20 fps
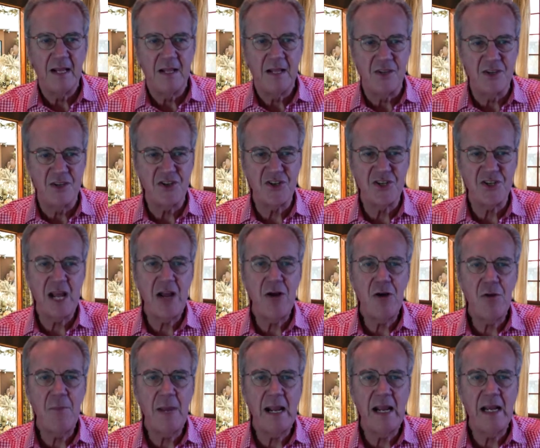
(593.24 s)
The
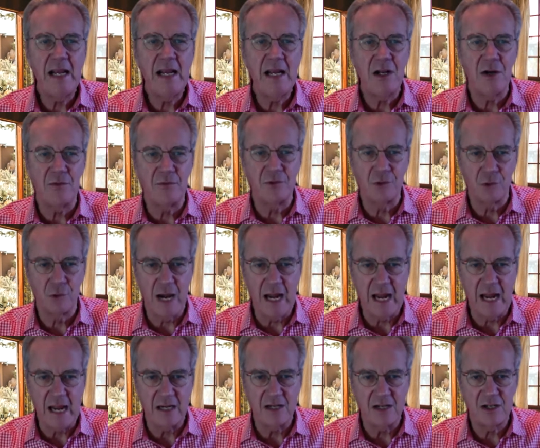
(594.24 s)
stalemating of
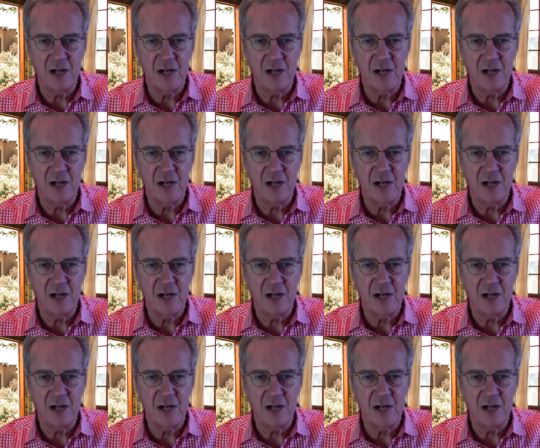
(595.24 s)
Grant